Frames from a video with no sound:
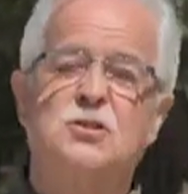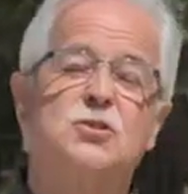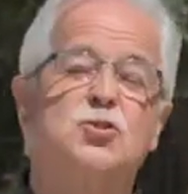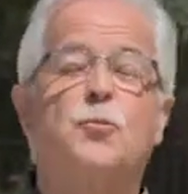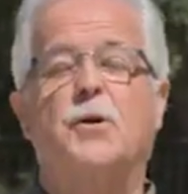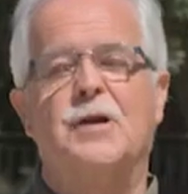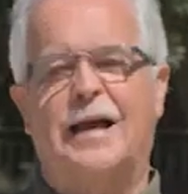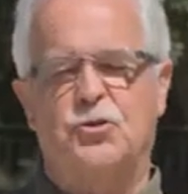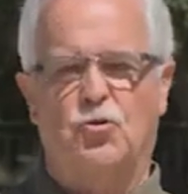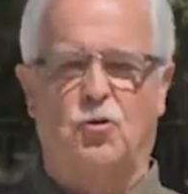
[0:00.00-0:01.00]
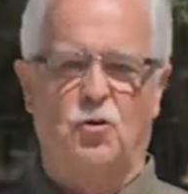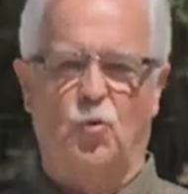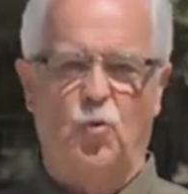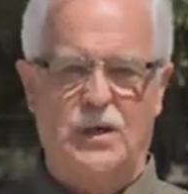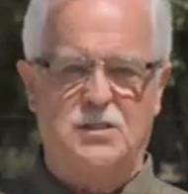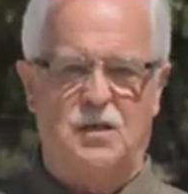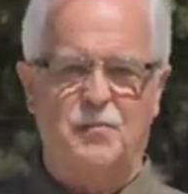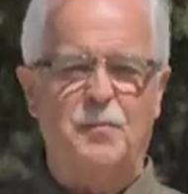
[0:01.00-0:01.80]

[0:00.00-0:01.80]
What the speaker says: supernatural wisdom.